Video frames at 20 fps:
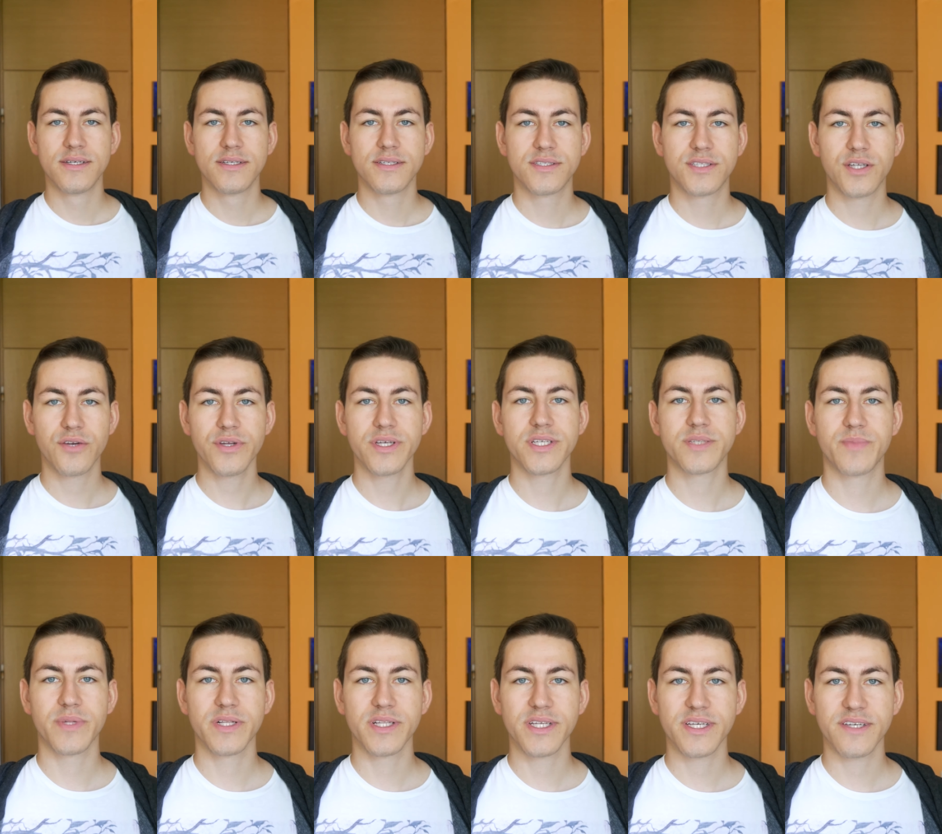Ciri is
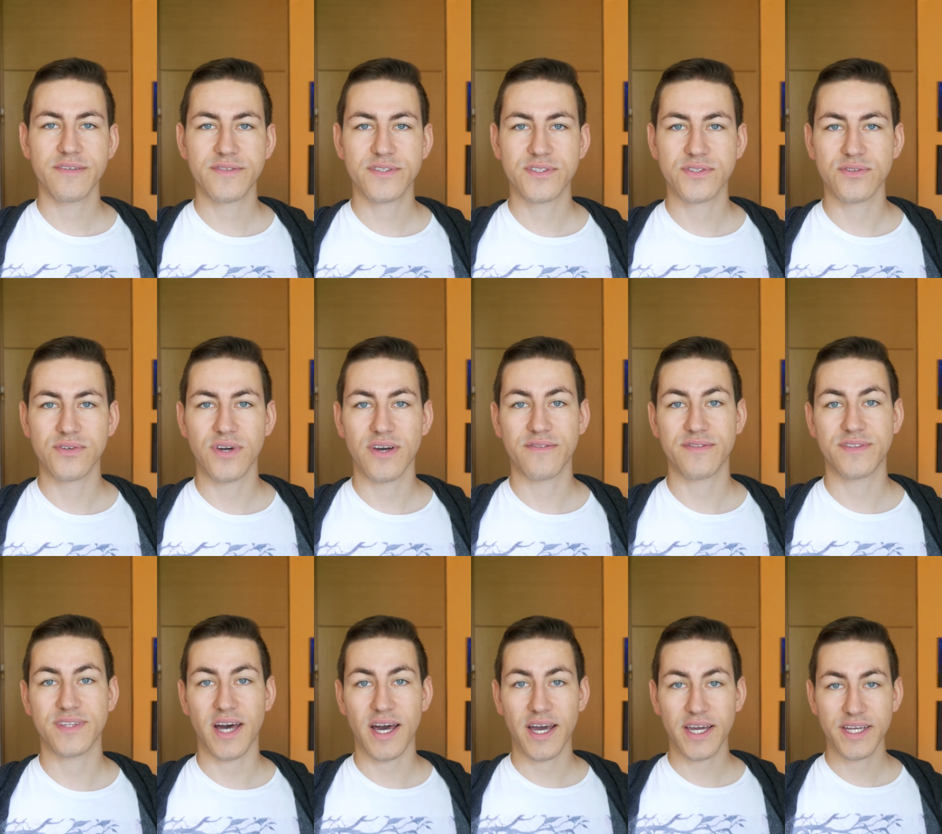believed to
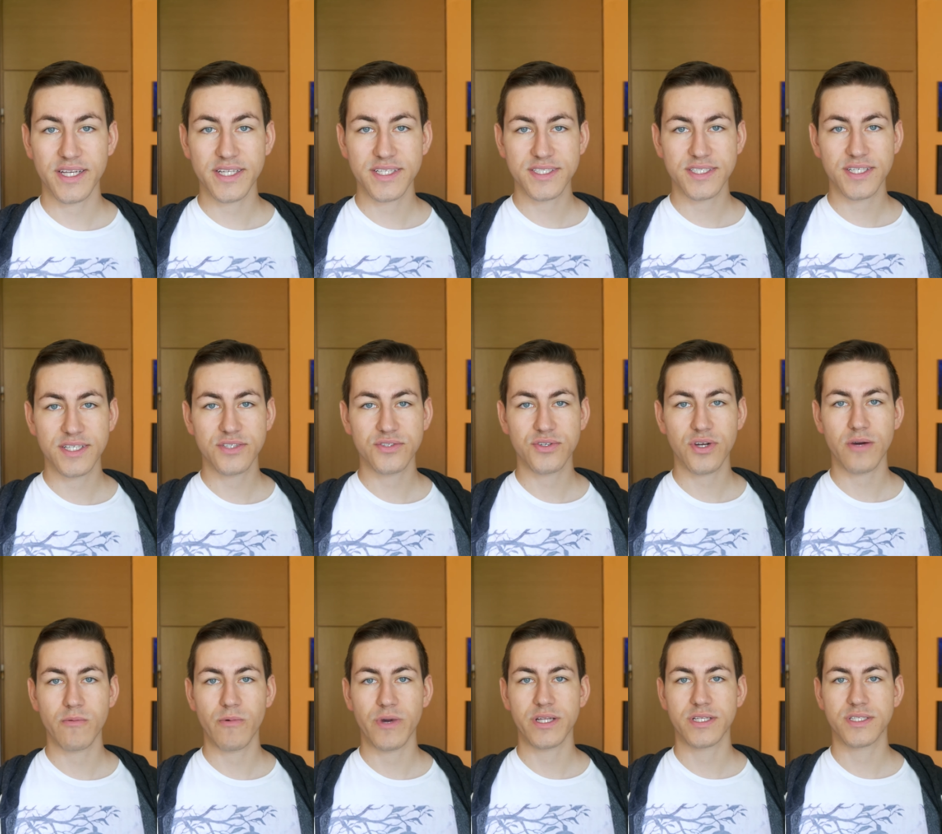have died in
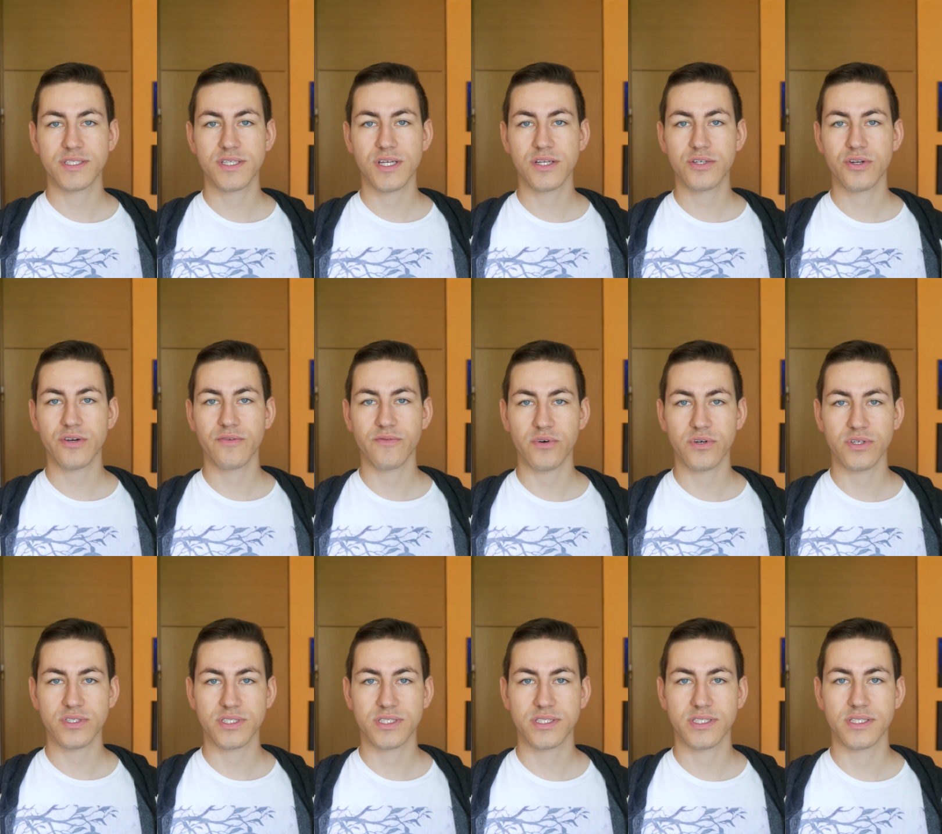Sintra when Sintra
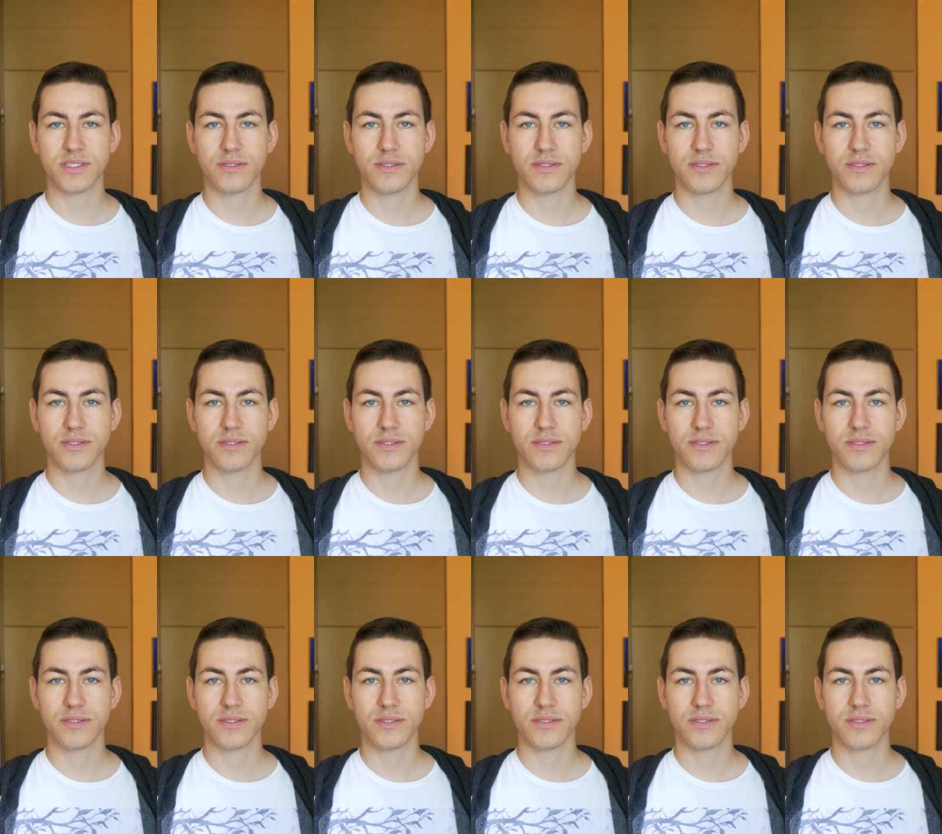was